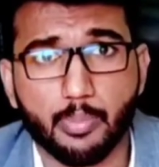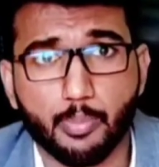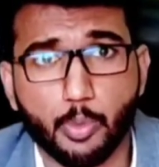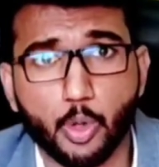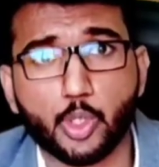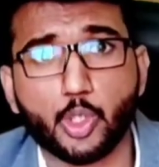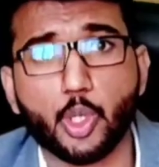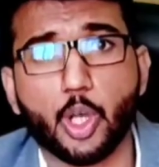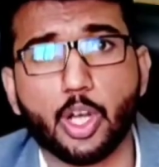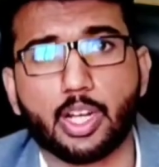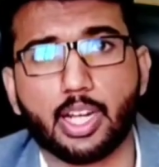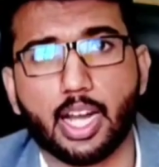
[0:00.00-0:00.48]

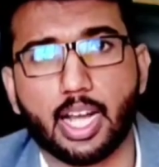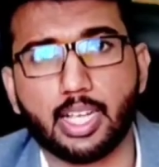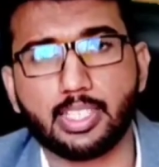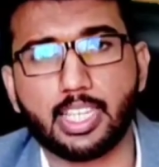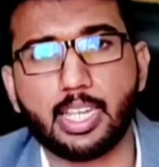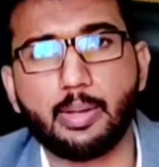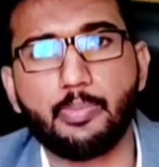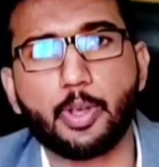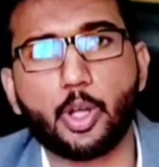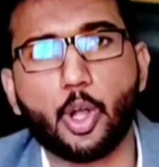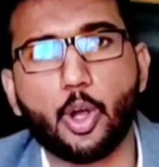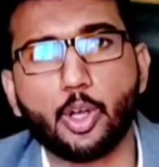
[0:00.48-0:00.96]
bourgeois
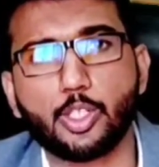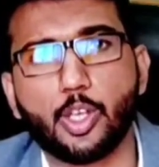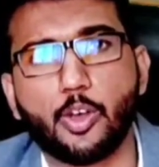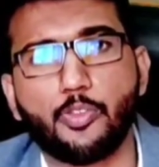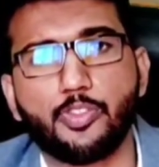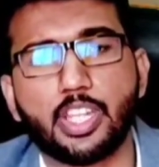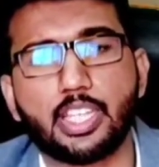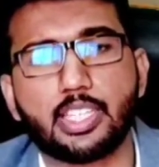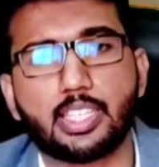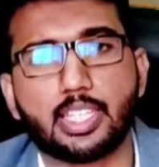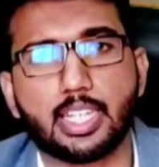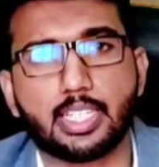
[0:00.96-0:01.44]
class, and because
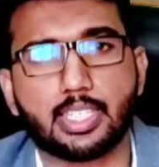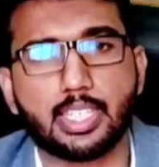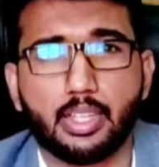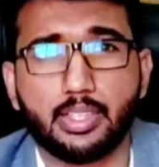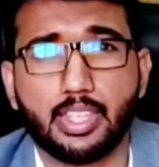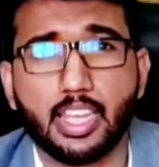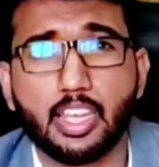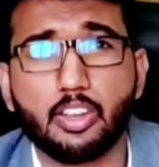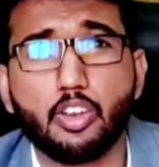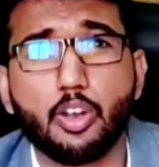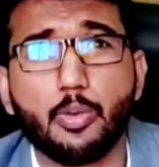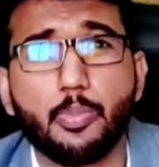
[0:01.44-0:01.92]
of this
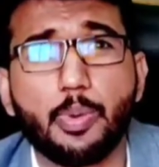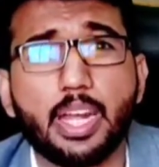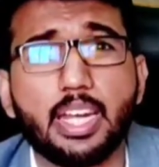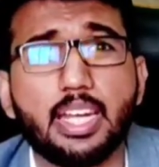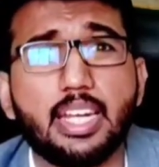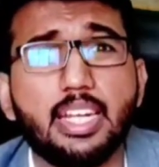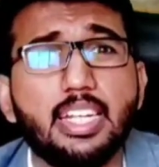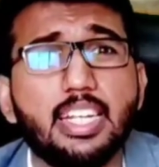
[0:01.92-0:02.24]
reason there will be an